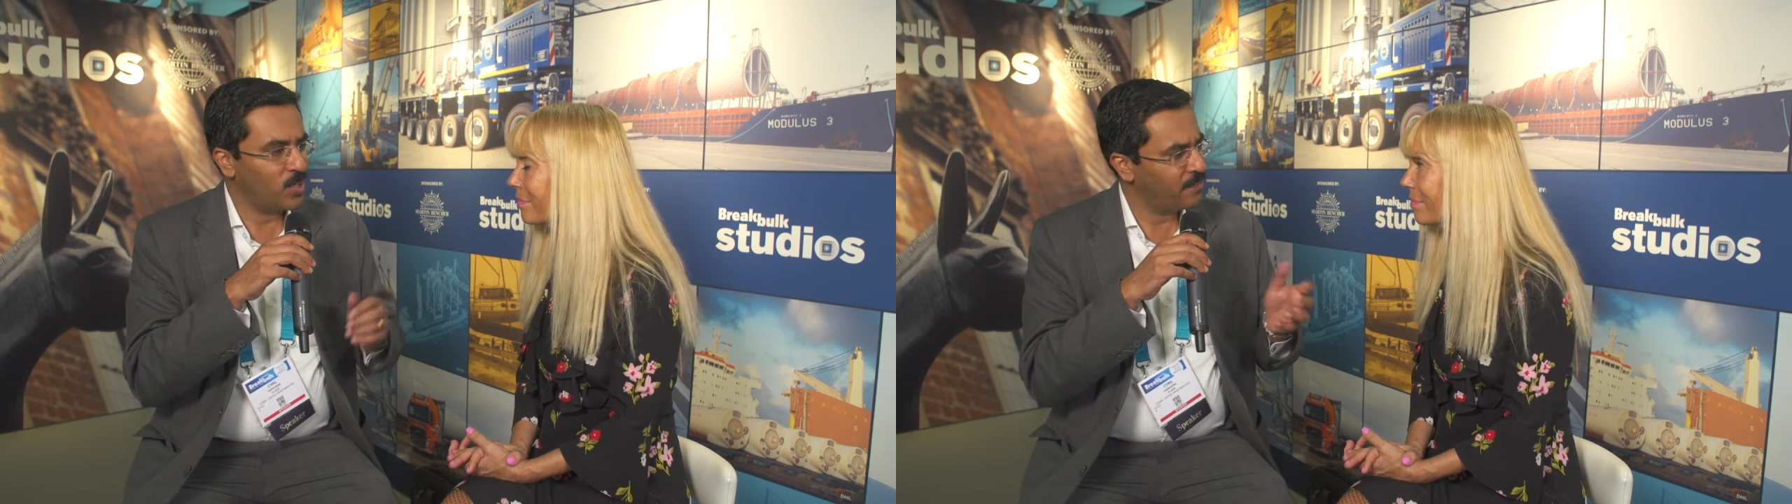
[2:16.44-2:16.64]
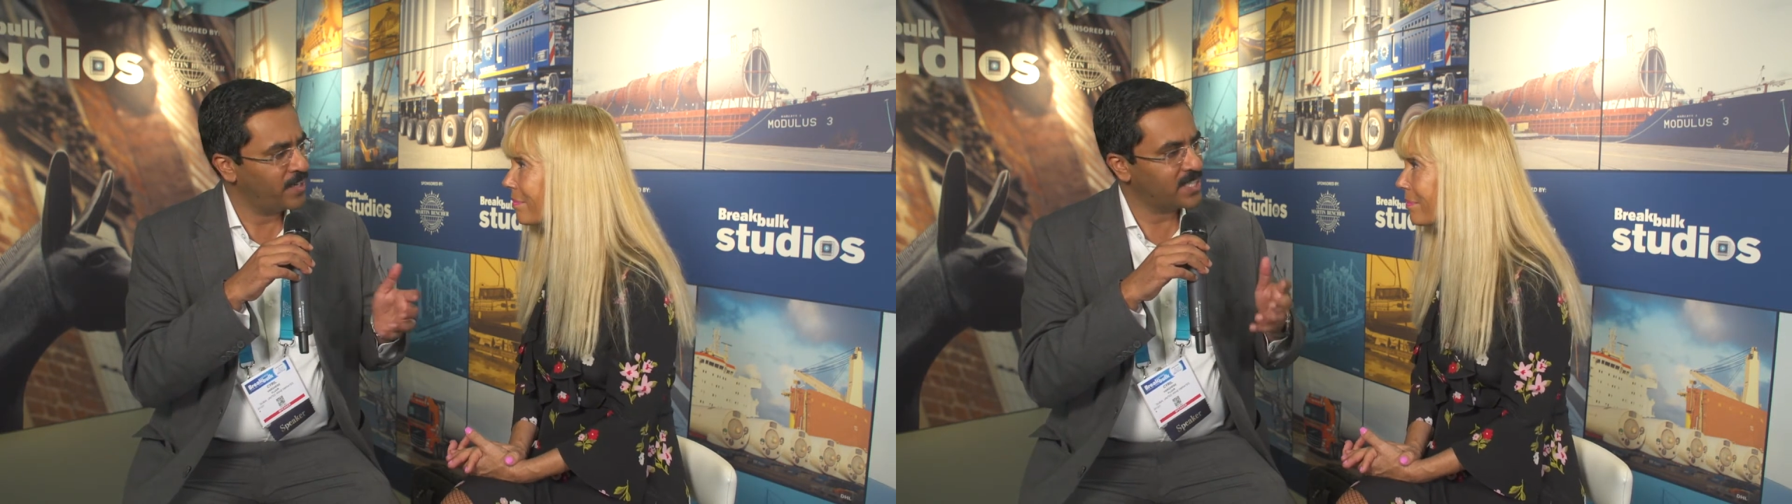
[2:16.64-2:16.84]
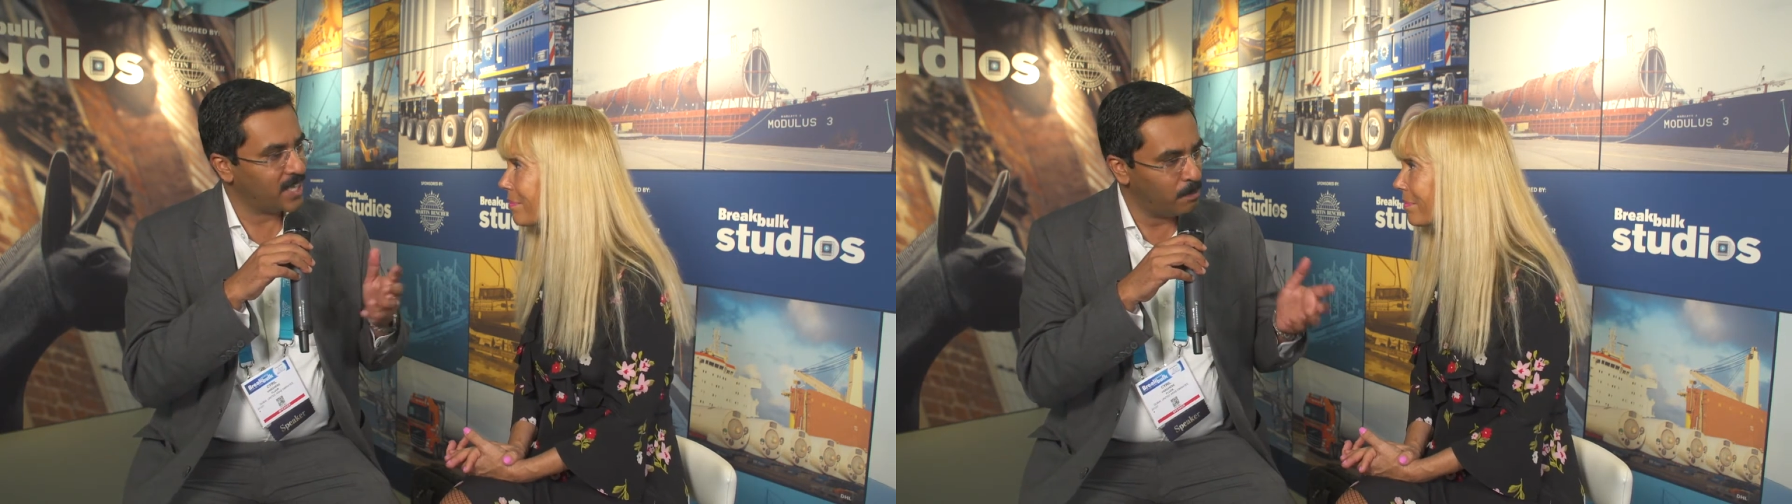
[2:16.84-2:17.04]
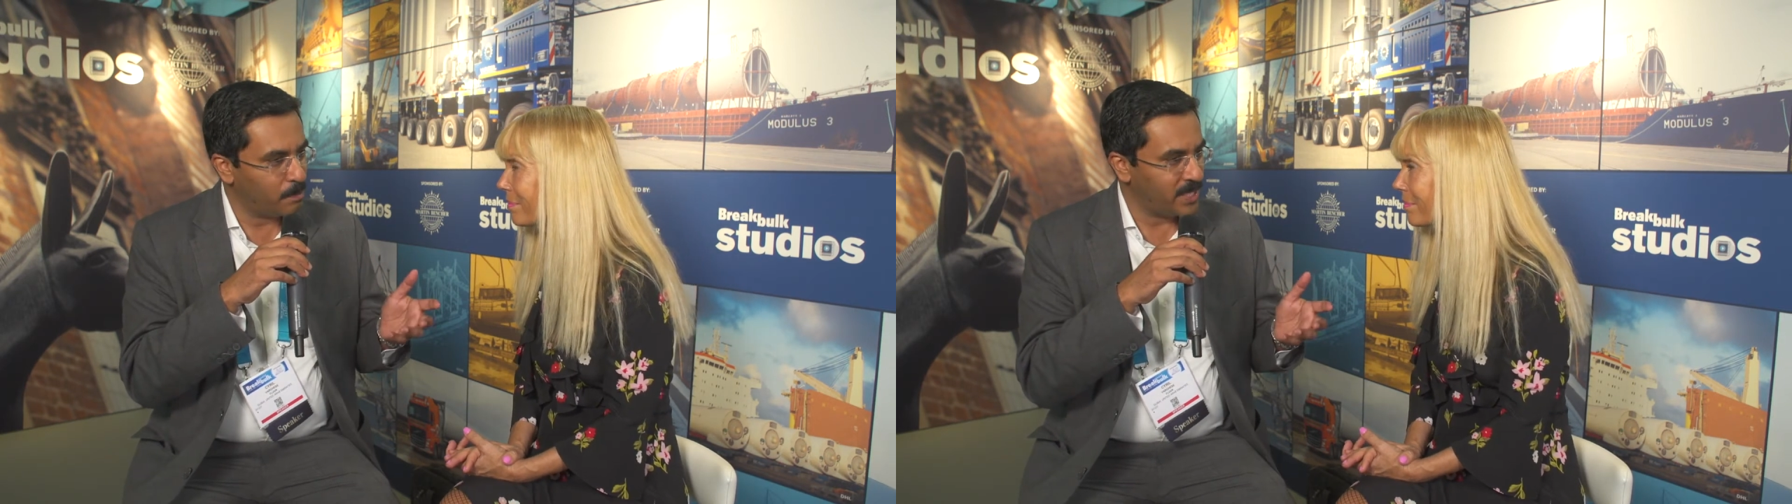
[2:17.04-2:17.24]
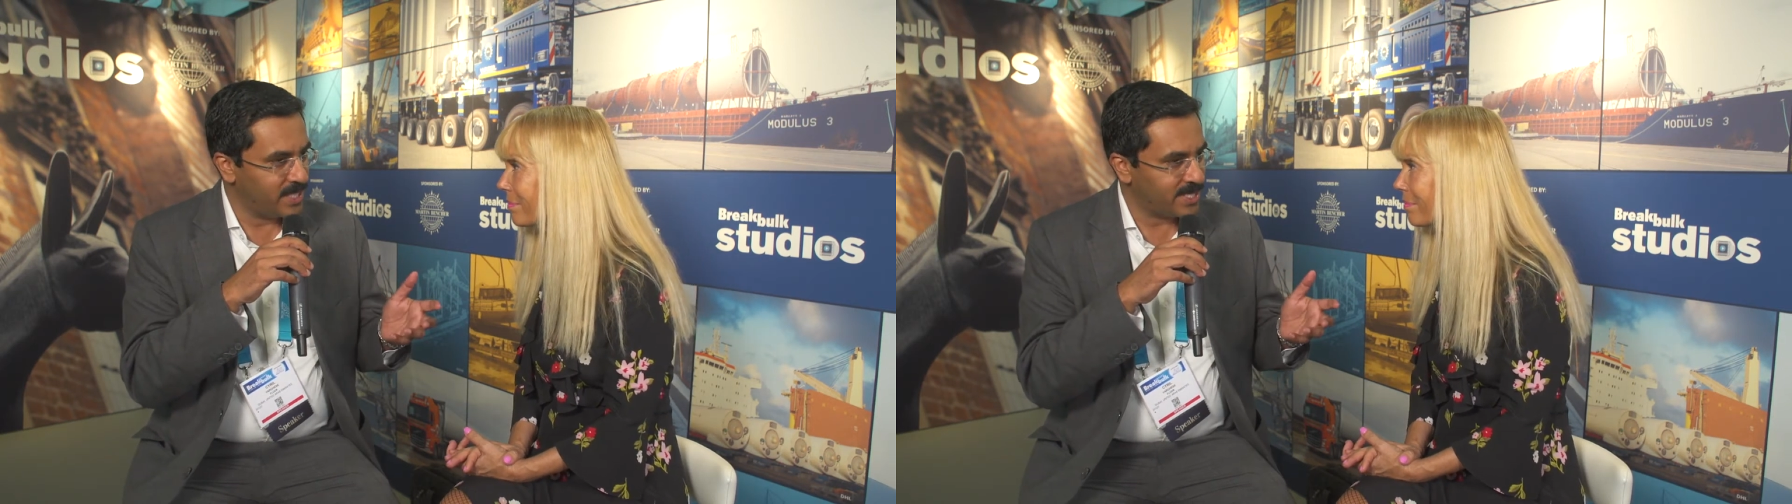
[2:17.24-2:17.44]
different
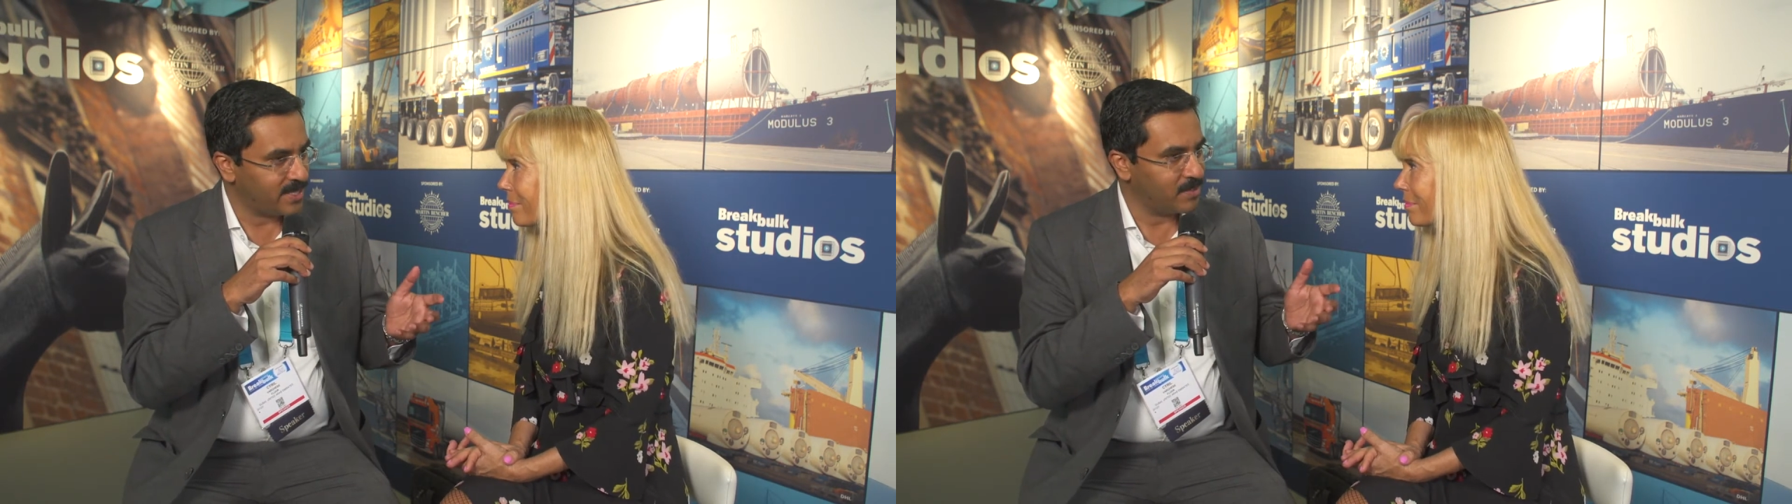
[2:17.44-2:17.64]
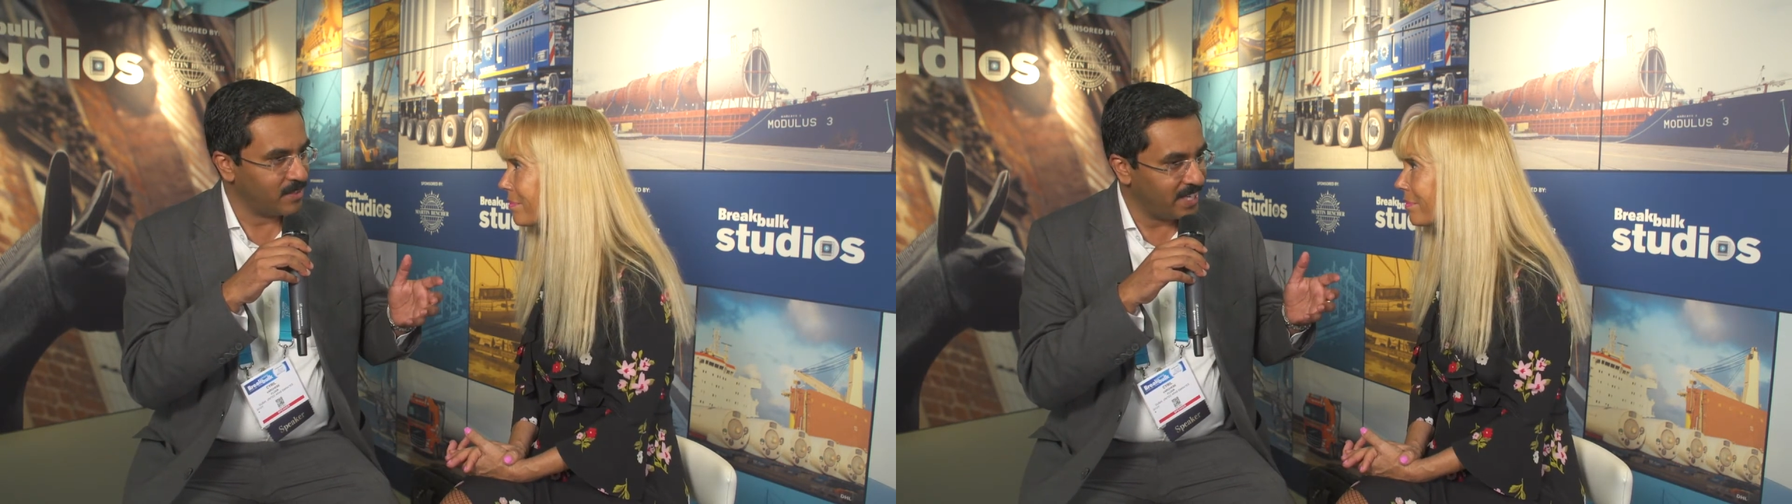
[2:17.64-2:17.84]
companies